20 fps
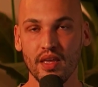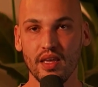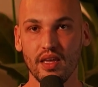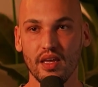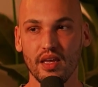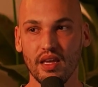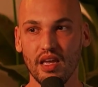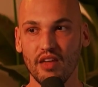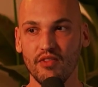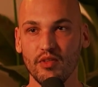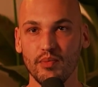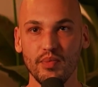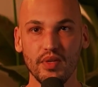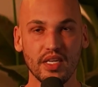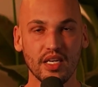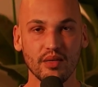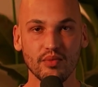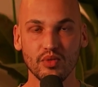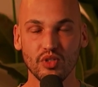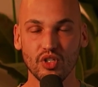If it
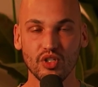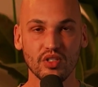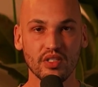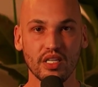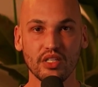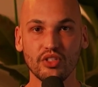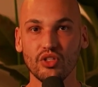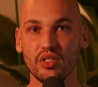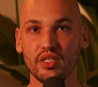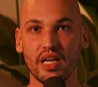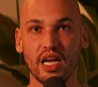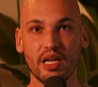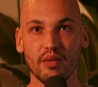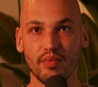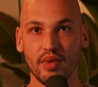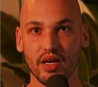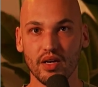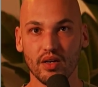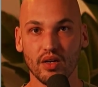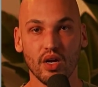becomes just such a
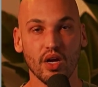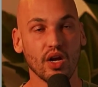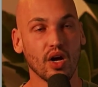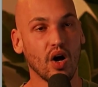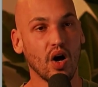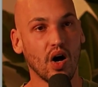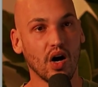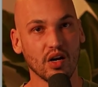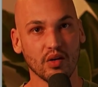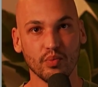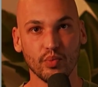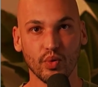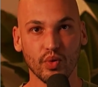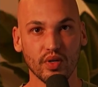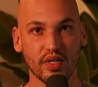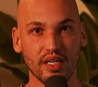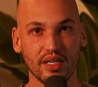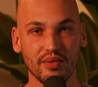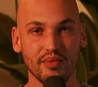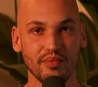nightmare
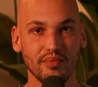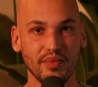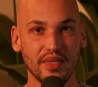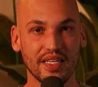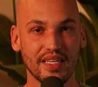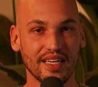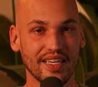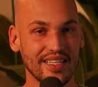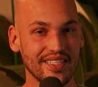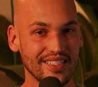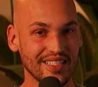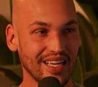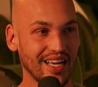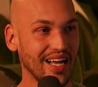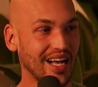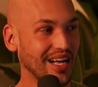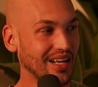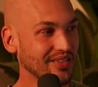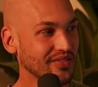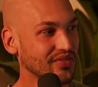onboarding because
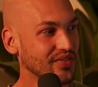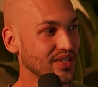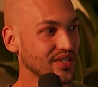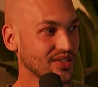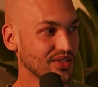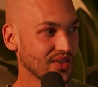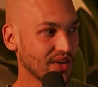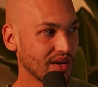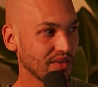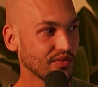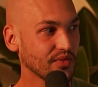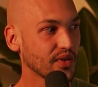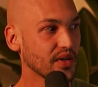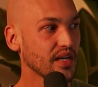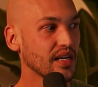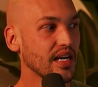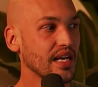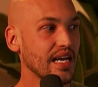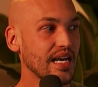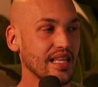of the
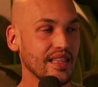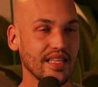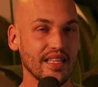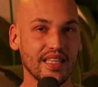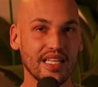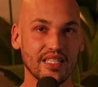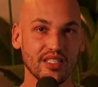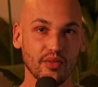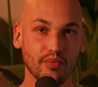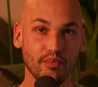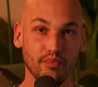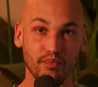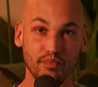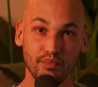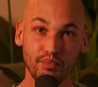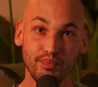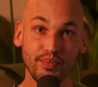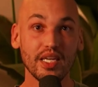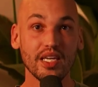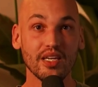software, then that's a
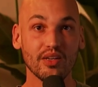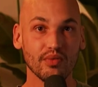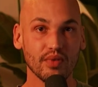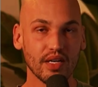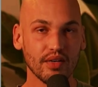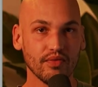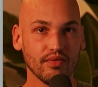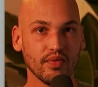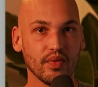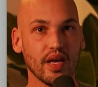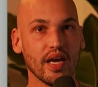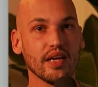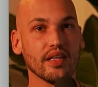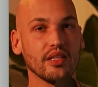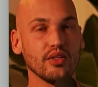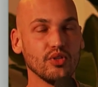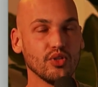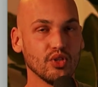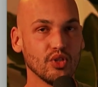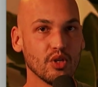big red flag that
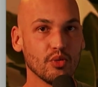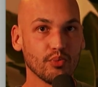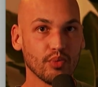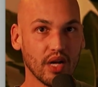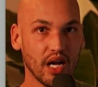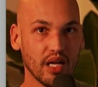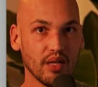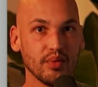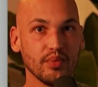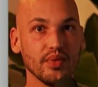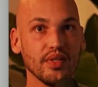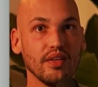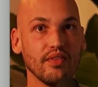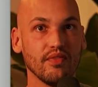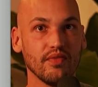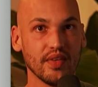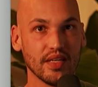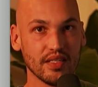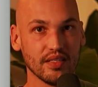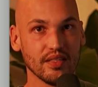you should probably
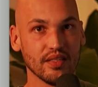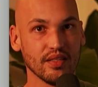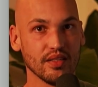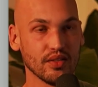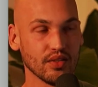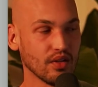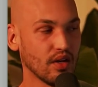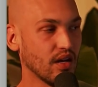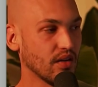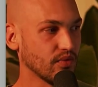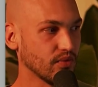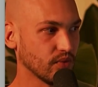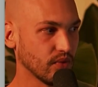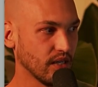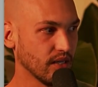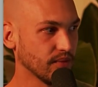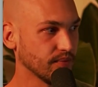fix the software.